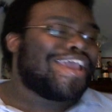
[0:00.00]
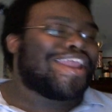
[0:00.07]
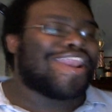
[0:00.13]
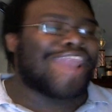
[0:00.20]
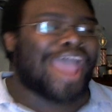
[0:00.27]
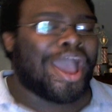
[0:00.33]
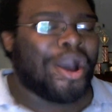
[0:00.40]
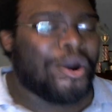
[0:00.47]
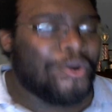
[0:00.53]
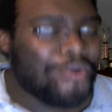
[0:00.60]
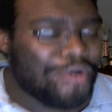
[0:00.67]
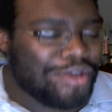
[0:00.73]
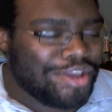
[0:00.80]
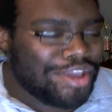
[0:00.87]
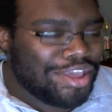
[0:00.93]

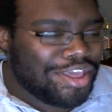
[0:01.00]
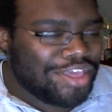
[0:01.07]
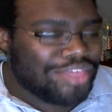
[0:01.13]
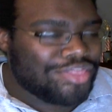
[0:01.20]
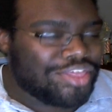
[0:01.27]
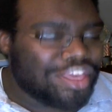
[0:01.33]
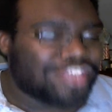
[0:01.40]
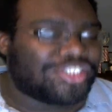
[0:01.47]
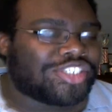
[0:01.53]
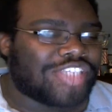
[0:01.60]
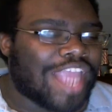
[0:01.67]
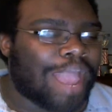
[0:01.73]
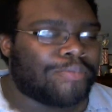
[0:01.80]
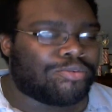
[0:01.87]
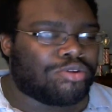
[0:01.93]
Now, this
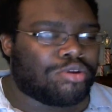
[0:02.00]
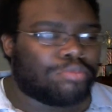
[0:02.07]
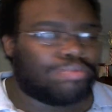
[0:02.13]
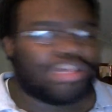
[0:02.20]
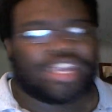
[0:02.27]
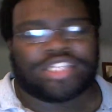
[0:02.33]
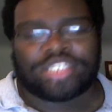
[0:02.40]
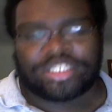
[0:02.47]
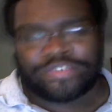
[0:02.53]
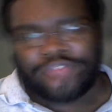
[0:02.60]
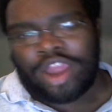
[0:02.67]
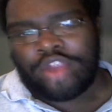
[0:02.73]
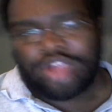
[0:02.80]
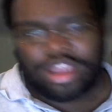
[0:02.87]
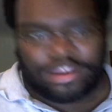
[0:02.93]
chapter of Bleach is
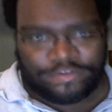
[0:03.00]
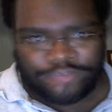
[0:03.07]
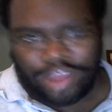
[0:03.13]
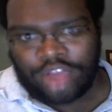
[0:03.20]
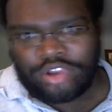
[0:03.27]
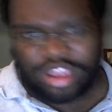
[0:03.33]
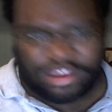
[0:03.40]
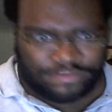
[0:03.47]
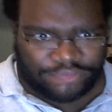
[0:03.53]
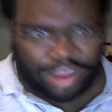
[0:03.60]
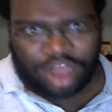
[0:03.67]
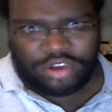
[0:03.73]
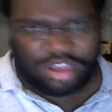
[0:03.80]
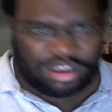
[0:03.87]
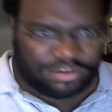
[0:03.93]
very, very,
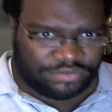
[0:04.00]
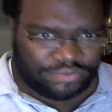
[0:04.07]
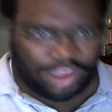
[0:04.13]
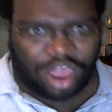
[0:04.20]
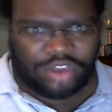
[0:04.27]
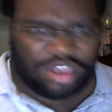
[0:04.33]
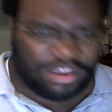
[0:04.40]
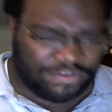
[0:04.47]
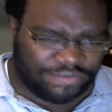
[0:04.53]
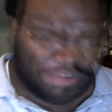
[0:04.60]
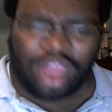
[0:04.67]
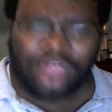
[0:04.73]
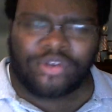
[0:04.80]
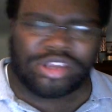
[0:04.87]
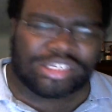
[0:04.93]
very, very,
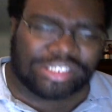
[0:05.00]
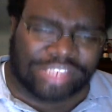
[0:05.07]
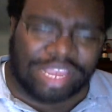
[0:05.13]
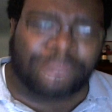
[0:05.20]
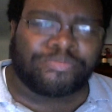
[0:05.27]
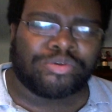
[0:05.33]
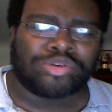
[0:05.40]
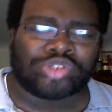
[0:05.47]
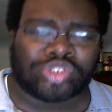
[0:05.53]
very simple.